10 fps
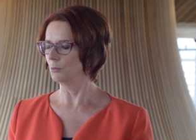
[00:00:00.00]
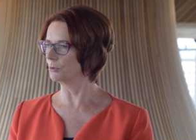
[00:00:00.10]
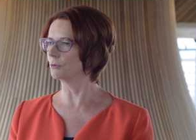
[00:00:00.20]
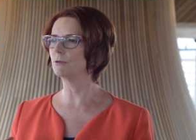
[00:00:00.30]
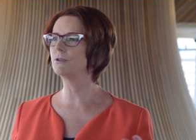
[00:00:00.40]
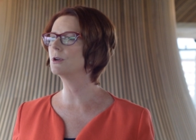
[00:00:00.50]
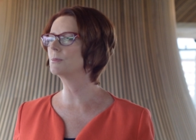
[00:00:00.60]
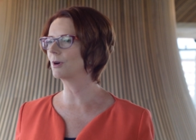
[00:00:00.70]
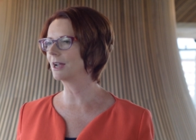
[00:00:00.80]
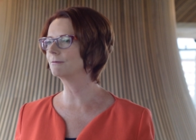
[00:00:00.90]
would
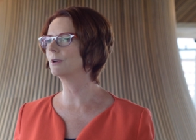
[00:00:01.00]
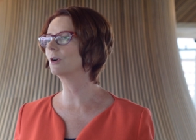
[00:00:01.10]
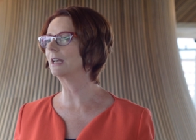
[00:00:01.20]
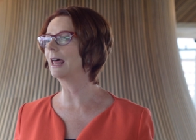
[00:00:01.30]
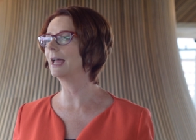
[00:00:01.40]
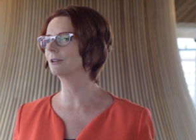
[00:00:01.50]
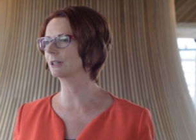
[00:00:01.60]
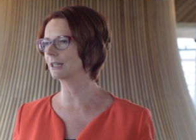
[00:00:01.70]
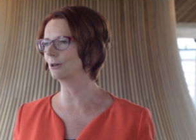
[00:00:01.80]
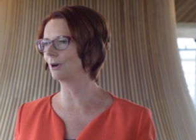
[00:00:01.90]
reverberate very
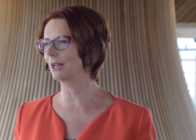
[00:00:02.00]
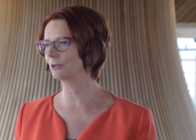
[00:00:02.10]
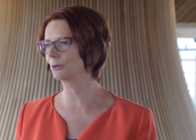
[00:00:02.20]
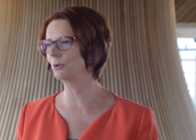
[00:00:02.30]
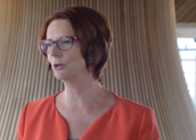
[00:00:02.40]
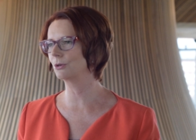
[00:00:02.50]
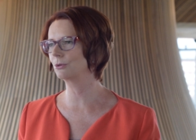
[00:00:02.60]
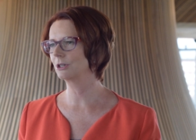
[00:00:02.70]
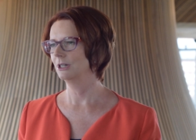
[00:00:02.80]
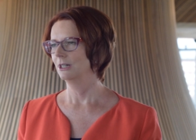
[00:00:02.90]
loudly around the world.